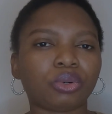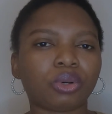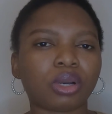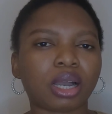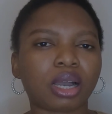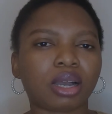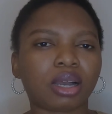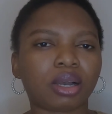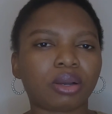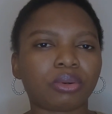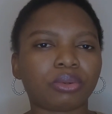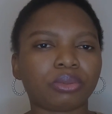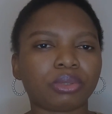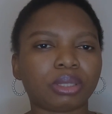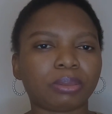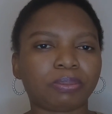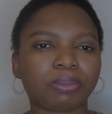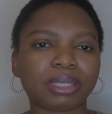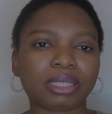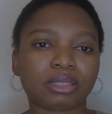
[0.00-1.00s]
how
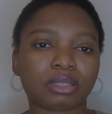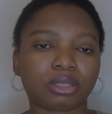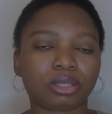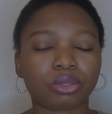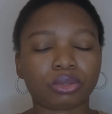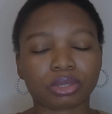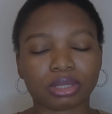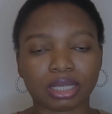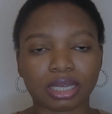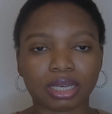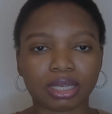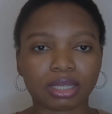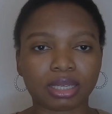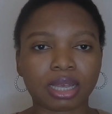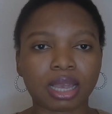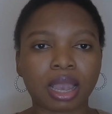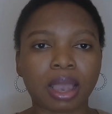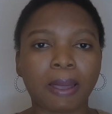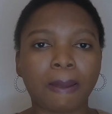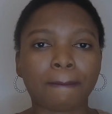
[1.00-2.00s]
the place looks like,
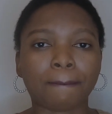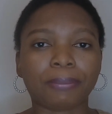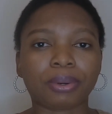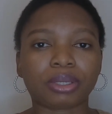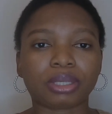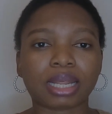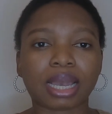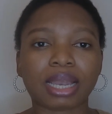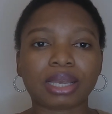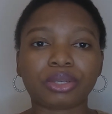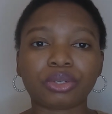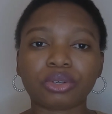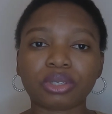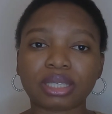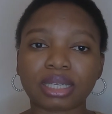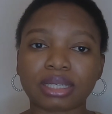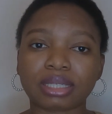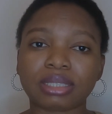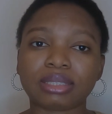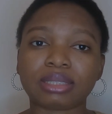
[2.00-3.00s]
but I know
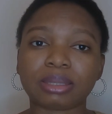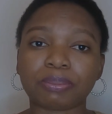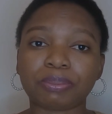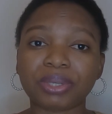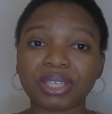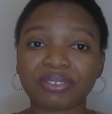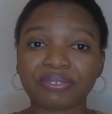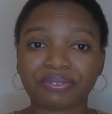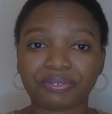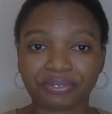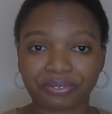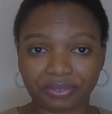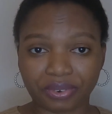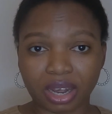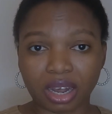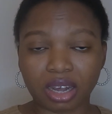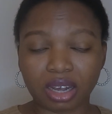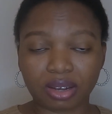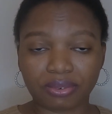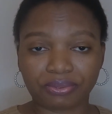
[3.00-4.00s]
that it's a bit
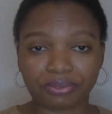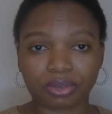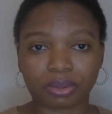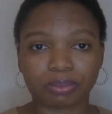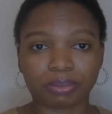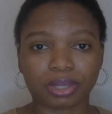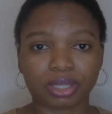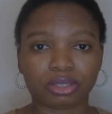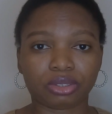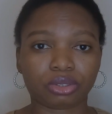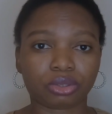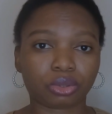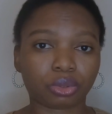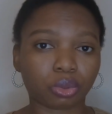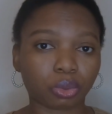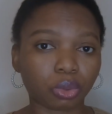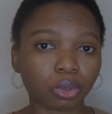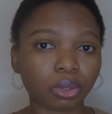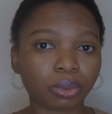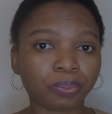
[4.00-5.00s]
far from my
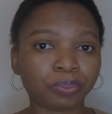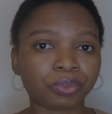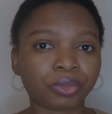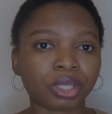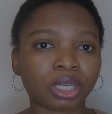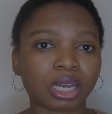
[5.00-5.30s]
school.